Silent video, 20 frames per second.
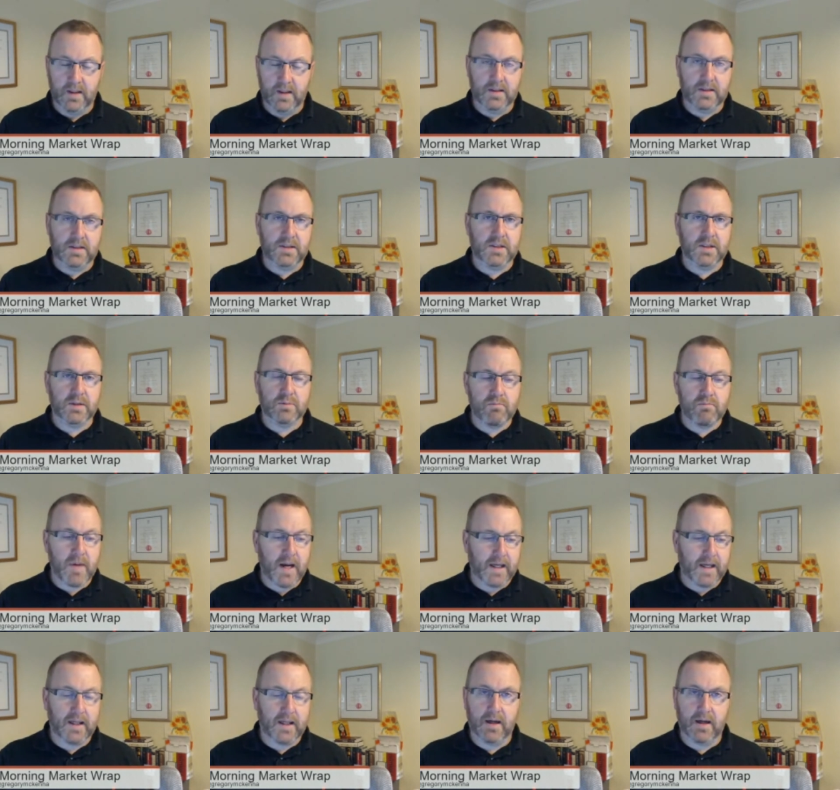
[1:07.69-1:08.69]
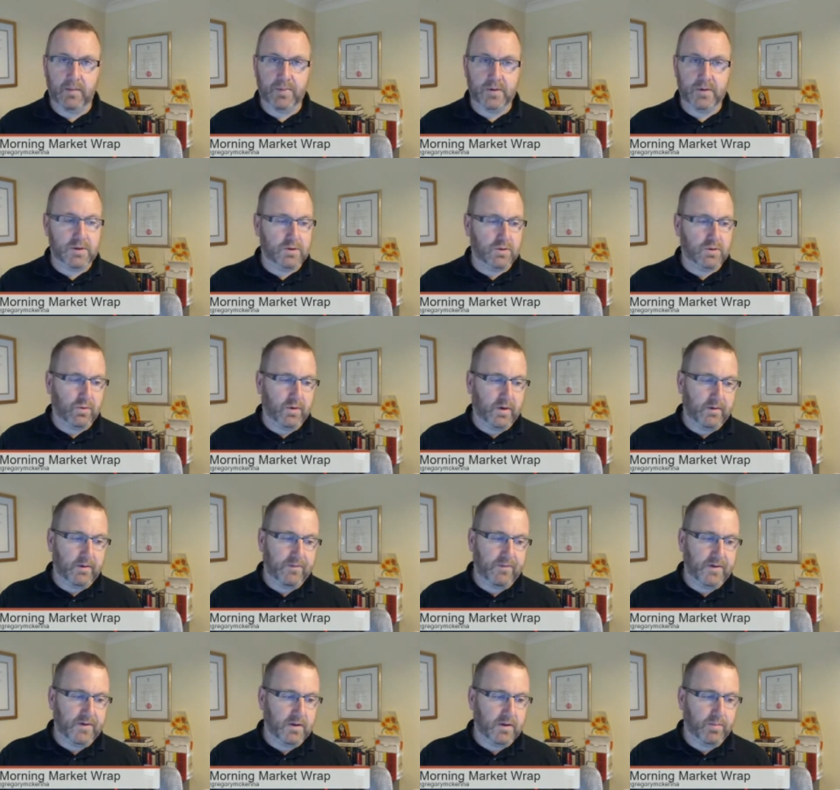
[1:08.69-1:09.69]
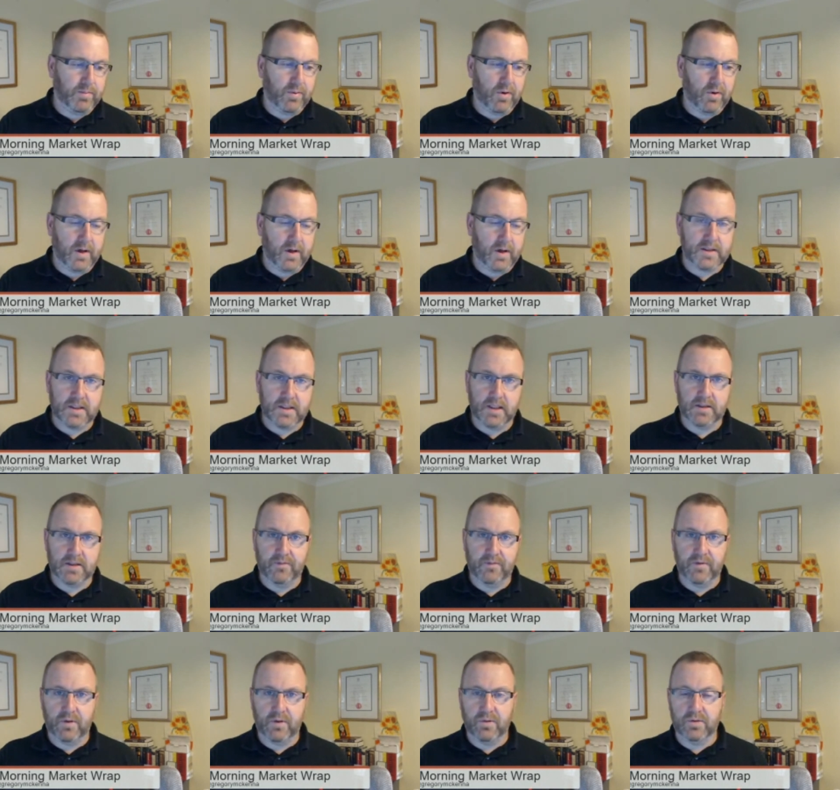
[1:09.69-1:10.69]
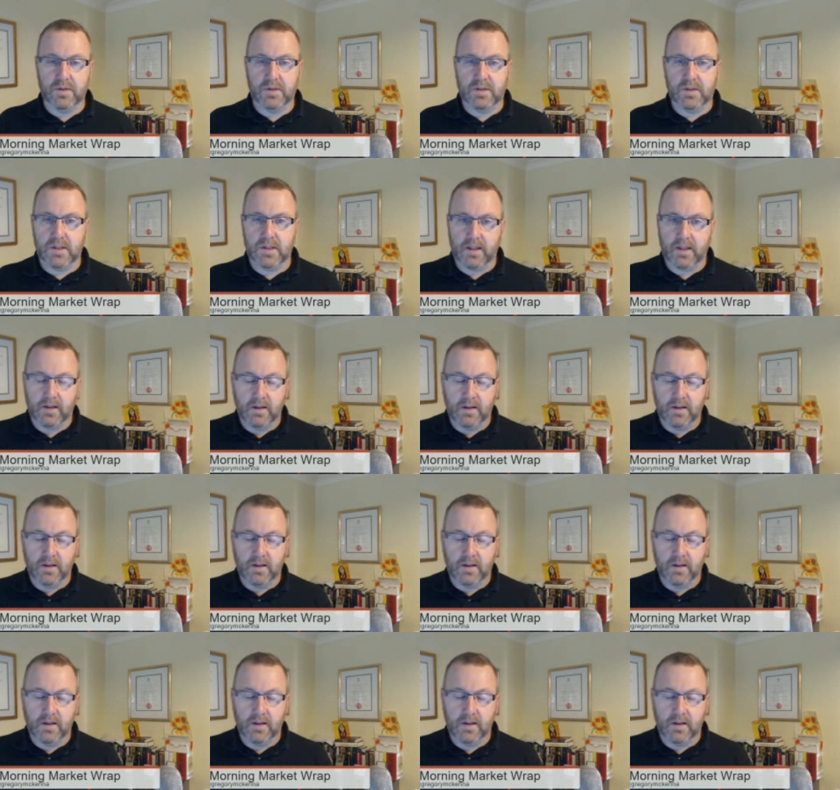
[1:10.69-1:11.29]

This is just making up a story to fit the price action, for goodness sake.